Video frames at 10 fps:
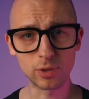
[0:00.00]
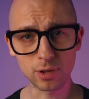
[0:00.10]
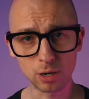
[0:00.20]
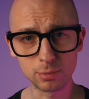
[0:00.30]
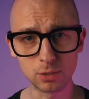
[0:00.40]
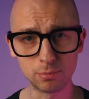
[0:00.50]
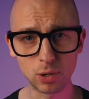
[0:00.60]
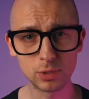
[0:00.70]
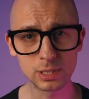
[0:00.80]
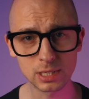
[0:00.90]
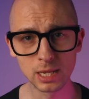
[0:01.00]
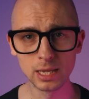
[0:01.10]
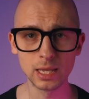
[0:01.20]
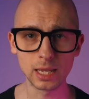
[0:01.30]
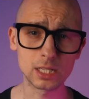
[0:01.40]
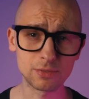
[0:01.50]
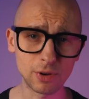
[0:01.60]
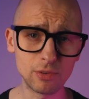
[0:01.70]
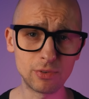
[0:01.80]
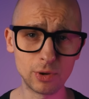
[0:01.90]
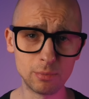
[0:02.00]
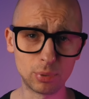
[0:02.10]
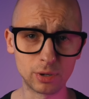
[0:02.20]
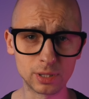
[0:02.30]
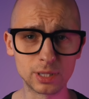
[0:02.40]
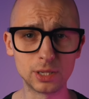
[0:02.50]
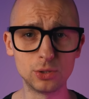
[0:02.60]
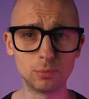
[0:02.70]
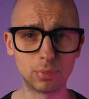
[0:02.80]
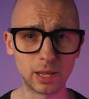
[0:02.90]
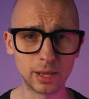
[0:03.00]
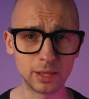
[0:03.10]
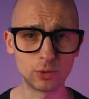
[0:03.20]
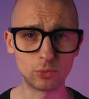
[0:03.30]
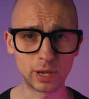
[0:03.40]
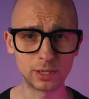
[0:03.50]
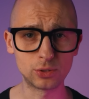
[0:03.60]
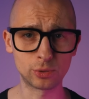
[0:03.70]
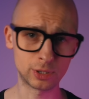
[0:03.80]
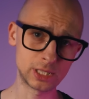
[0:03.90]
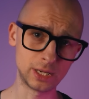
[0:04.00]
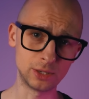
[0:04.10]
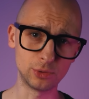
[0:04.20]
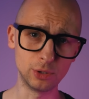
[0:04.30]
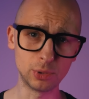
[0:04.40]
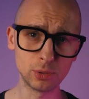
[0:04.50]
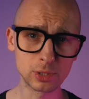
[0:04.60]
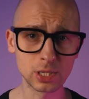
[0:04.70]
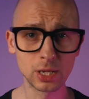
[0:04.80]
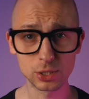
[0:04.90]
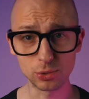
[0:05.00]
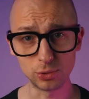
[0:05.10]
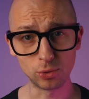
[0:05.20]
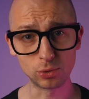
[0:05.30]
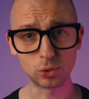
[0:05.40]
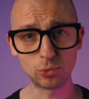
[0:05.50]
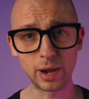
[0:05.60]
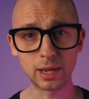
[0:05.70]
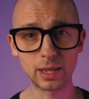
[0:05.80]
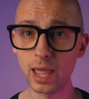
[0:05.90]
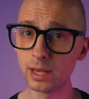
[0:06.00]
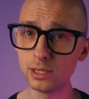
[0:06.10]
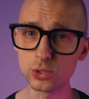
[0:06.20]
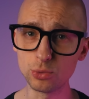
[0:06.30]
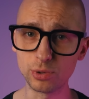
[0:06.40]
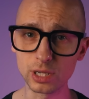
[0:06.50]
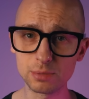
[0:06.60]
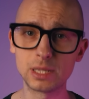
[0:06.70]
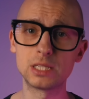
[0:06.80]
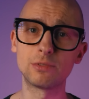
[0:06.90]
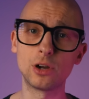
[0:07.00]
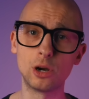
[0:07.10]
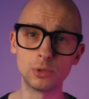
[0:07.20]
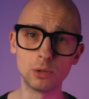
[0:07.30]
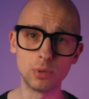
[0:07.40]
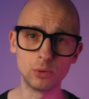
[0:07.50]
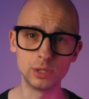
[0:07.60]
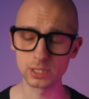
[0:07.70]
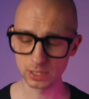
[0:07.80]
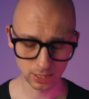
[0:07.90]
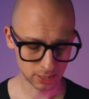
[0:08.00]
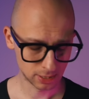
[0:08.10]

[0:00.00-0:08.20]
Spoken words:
with carbon components, it is very, very important that you apply the right torque setting to your bolts so you don't crack any super expensive carbon components.